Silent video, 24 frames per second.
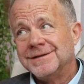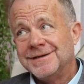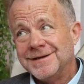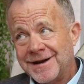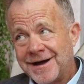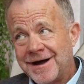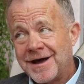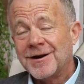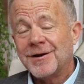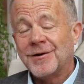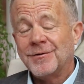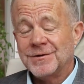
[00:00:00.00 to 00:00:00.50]

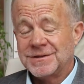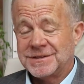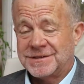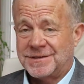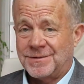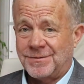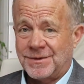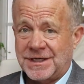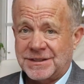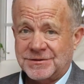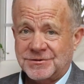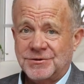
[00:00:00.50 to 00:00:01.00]
not always
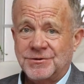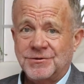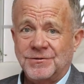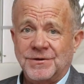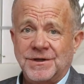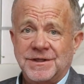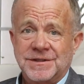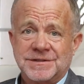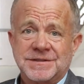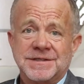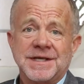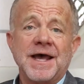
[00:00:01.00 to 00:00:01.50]
the best
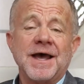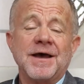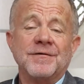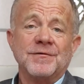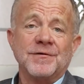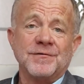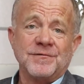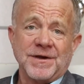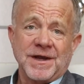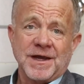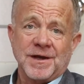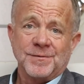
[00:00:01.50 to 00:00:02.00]
choice to have
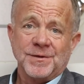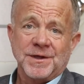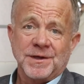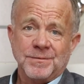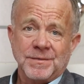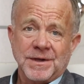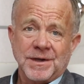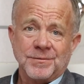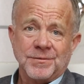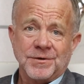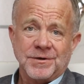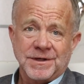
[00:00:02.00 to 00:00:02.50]
a family
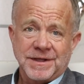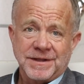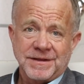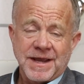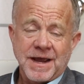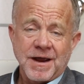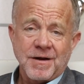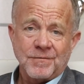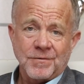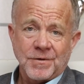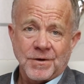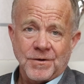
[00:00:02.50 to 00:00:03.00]
member in
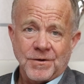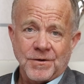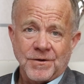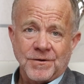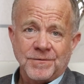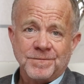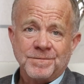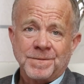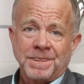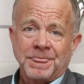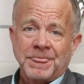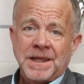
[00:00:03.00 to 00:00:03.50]
that
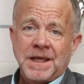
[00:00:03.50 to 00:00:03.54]
role.